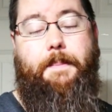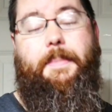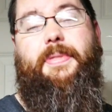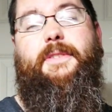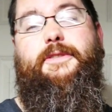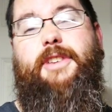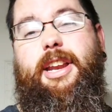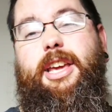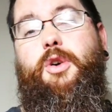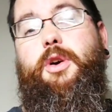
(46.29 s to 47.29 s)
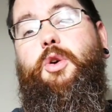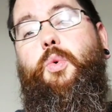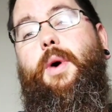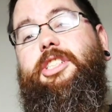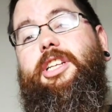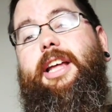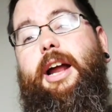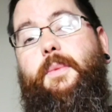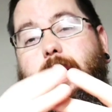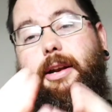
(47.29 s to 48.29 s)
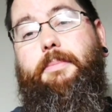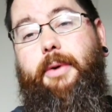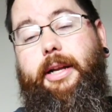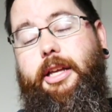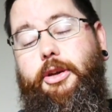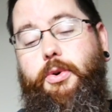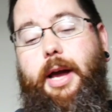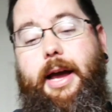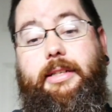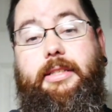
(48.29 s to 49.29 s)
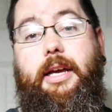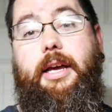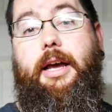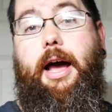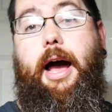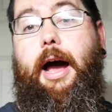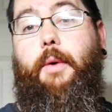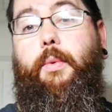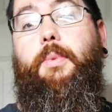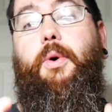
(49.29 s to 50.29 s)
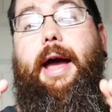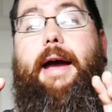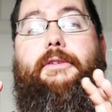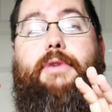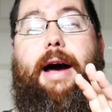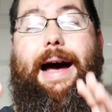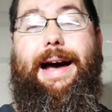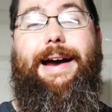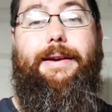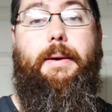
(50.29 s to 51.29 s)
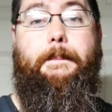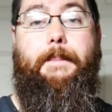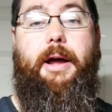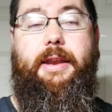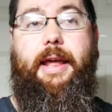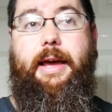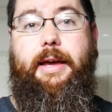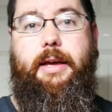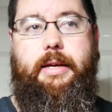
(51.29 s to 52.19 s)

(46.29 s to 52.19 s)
But the video in question that I wanted to bring to you guys, we will have on Monday.